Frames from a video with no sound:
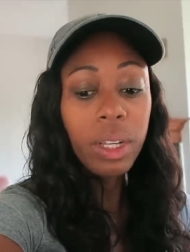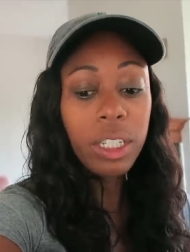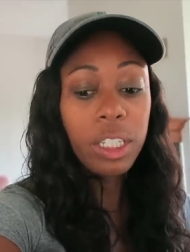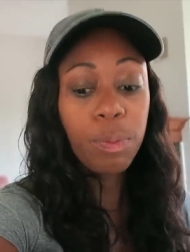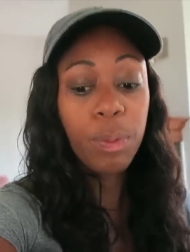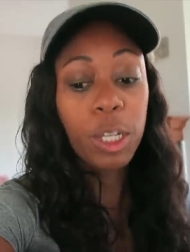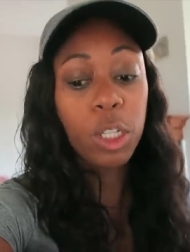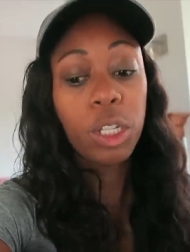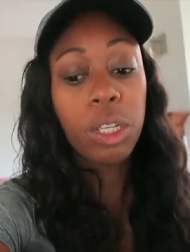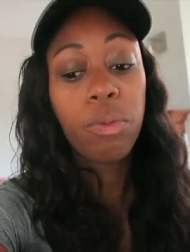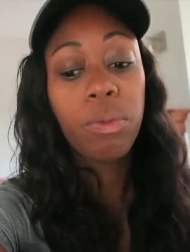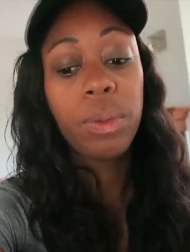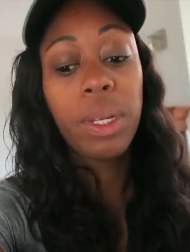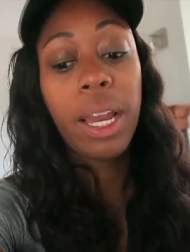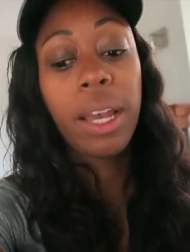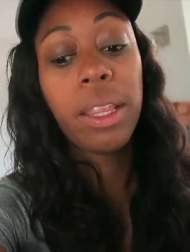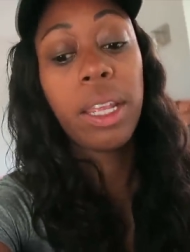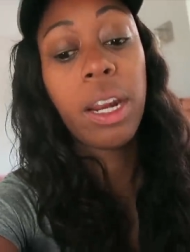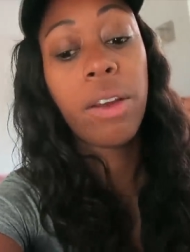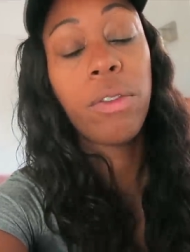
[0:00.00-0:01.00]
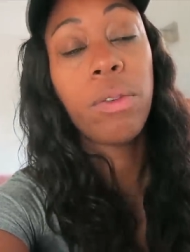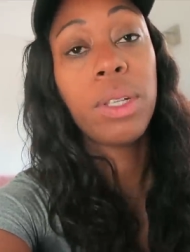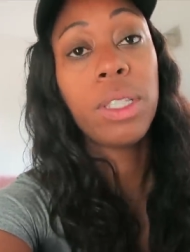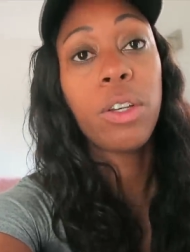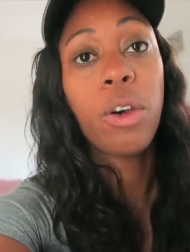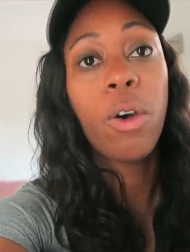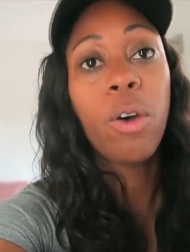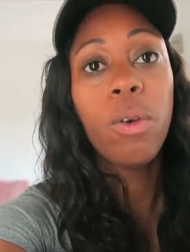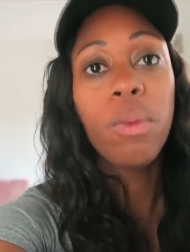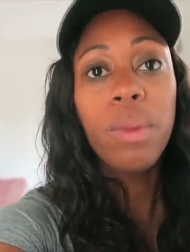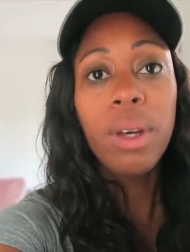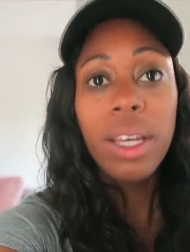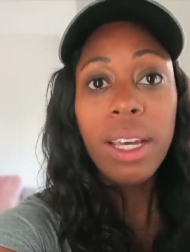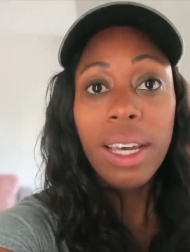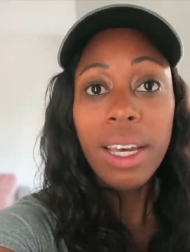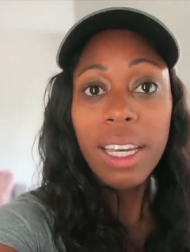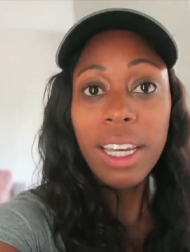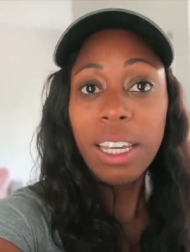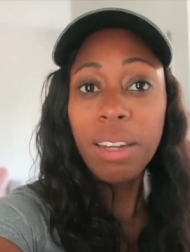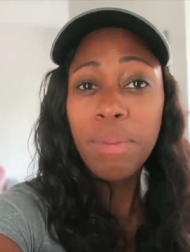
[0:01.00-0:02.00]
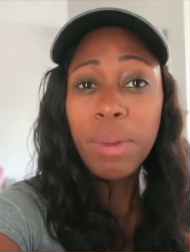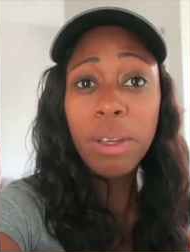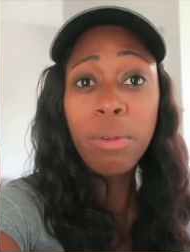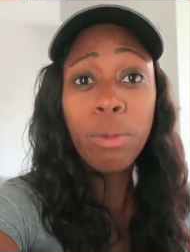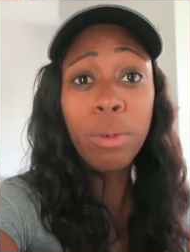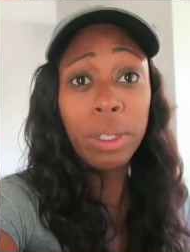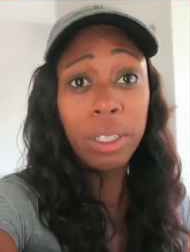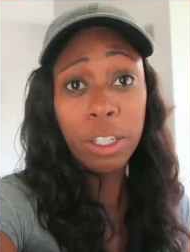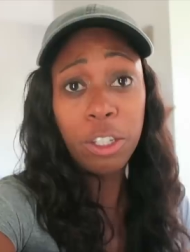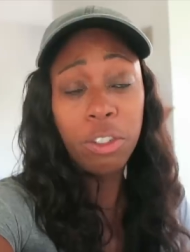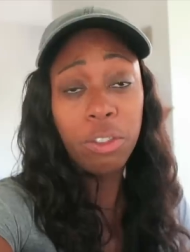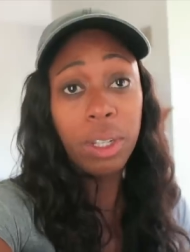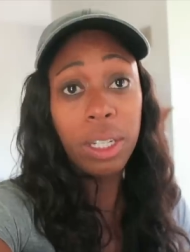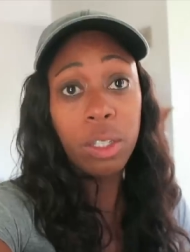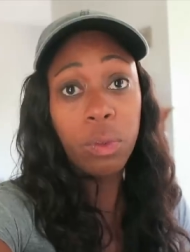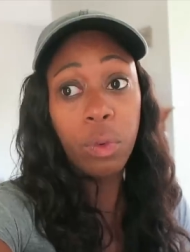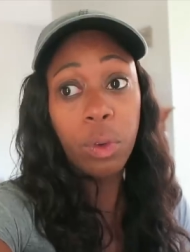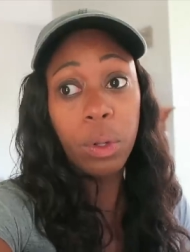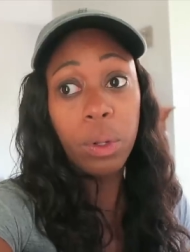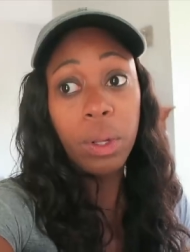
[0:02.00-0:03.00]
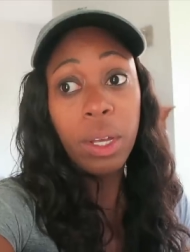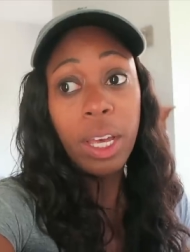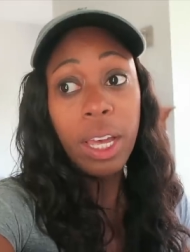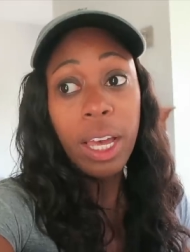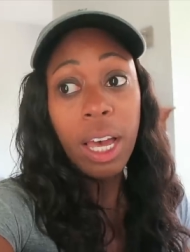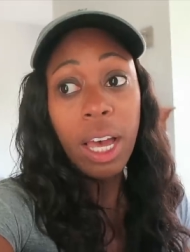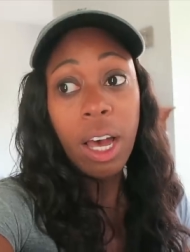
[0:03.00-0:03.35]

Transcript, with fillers: especially now that everyone's home, can be really stressful.